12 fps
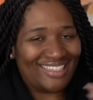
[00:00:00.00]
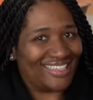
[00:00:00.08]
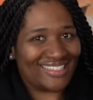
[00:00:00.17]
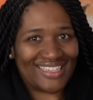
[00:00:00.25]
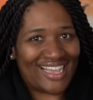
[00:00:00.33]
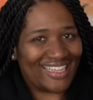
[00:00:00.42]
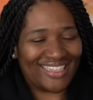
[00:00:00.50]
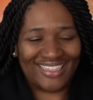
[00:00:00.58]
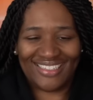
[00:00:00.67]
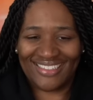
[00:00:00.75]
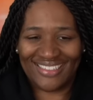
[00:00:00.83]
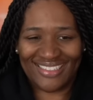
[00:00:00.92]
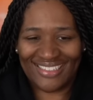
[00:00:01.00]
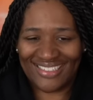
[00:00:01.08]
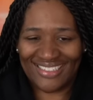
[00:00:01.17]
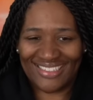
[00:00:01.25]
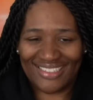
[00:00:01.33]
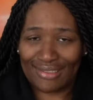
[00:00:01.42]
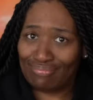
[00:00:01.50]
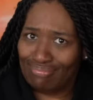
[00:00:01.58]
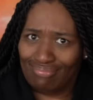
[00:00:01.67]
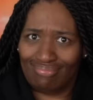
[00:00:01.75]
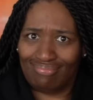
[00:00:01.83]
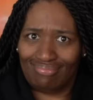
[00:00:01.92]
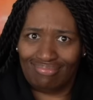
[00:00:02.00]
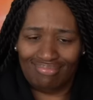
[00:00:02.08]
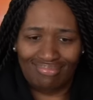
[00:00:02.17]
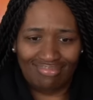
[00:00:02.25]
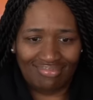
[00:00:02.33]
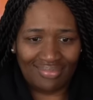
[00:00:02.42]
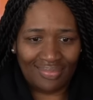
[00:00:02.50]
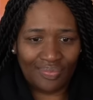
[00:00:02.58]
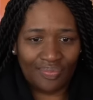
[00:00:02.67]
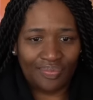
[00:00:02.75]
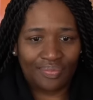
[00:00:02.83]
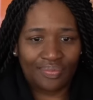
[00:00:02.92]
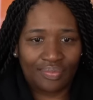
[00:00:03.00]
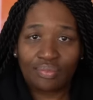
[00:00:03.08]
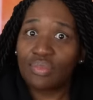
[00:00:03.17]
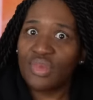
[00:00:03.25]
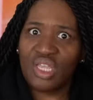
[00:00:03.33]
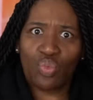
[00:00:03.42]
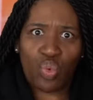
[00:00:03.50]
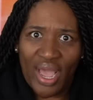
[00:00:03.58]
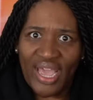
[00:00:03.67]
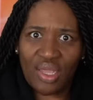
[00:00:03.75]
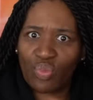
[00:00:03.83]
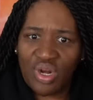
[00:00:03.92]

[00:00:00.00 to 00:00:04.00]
Exactly. They pulled a gun on us. Oh. You don't get noodles for that. Right?